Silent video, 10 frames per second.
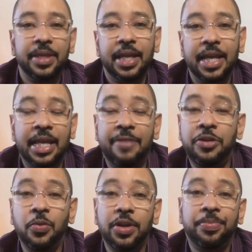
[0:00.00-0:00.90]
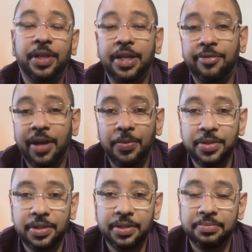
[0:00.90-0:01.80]
If you want to play around
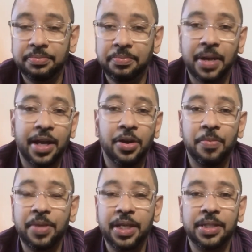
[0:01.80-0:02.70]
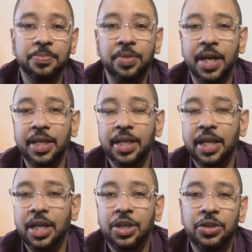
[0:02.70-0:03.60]
with it, by all means. But
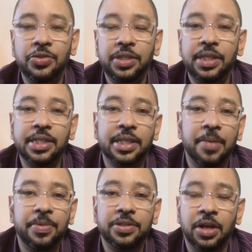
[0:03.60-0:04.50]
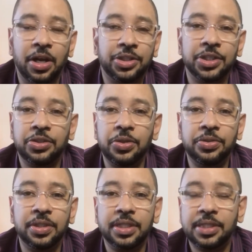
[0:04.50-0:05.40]
usually these companies are just new
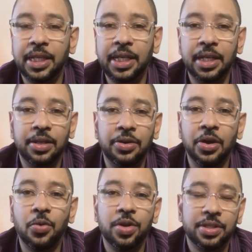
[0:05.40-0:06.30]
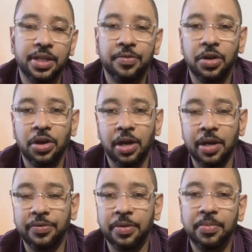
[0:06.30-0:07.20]
to the scene. No one has ever heard
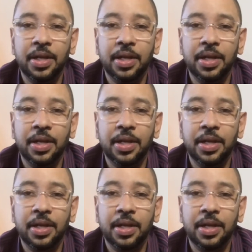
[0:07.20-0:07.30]
of them.